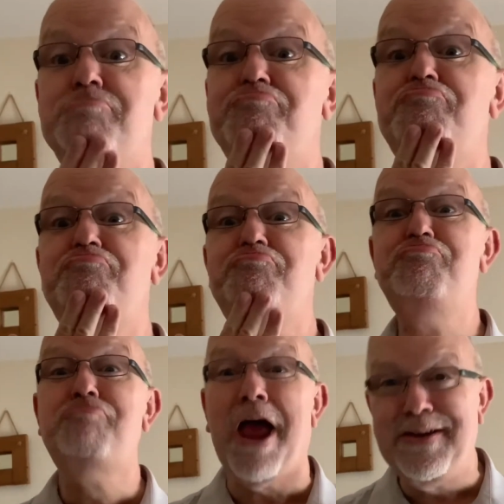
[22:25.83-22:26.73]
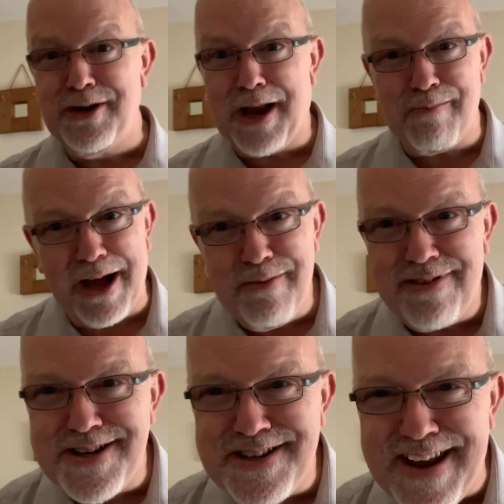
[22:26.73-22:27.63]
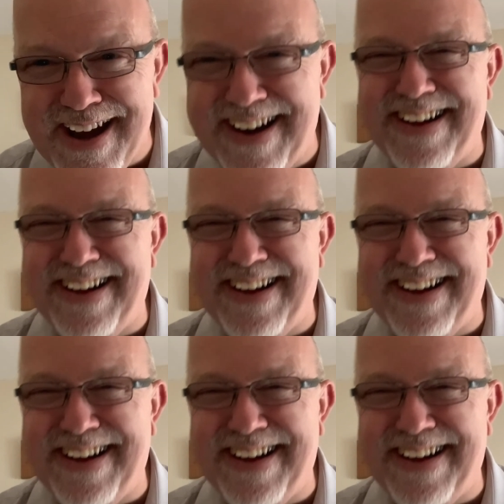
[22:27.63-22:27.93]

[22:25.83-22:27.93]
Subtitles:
do you like my impression then?